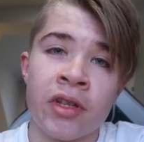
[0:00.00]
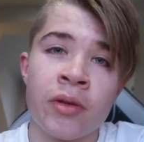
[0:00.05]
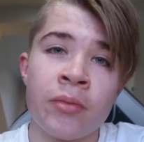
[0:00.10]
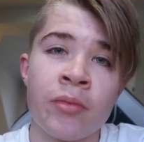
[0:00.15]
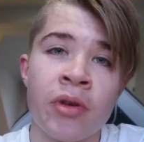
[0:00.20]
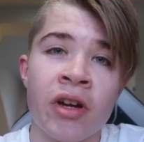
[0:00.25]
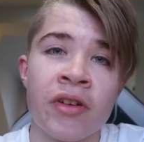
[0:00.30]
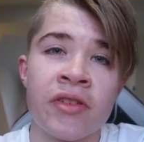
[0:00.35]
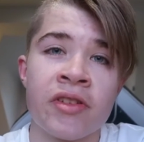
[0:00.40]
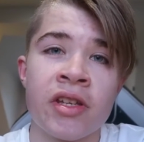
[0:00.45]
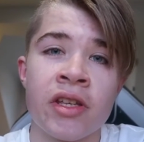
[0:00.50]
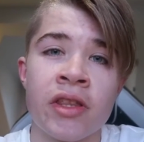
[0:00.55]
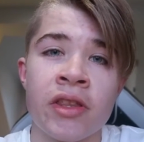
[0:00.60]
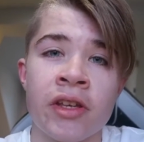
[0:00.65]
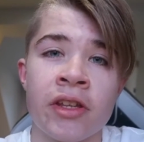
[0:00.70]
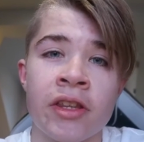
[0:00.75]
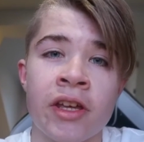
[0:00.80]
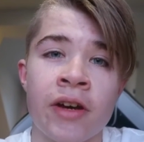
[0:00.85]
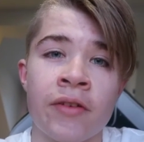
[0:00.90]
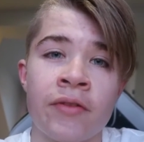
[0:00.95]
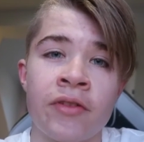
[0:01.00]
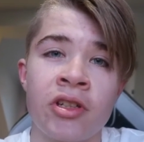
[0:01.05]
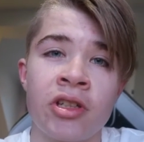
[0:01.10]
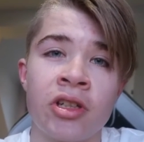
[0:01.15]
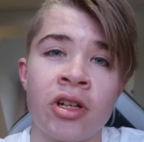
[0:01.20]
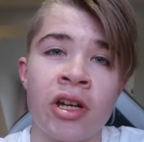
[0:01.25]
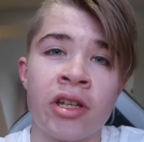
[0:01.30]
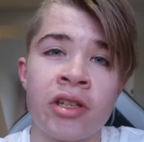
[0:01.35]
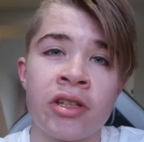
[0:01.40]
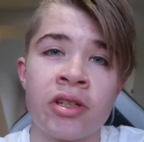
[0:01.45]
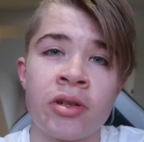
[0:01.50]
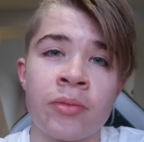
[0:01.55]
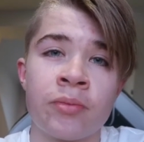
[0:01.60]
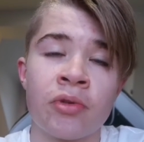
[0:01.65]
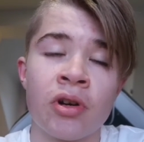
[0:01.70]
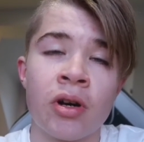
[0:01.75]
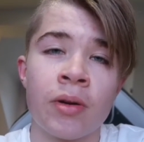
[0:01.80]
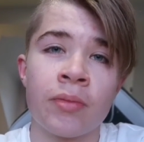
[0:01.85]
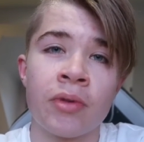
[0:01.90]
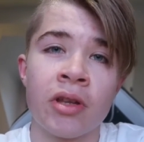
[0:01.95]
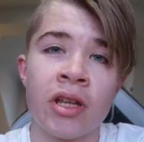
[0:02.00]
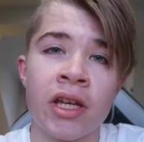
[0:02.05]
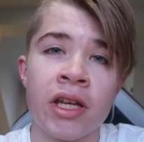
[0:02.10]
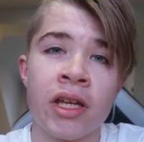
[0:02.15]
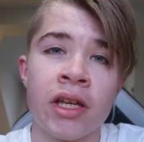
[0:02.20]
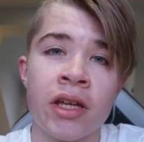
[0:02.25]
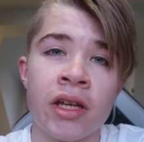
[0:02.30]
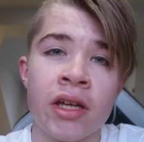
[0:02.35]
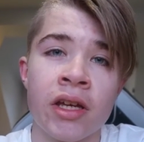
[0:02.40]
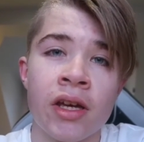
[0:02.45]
You might have seen that video ended abruptly.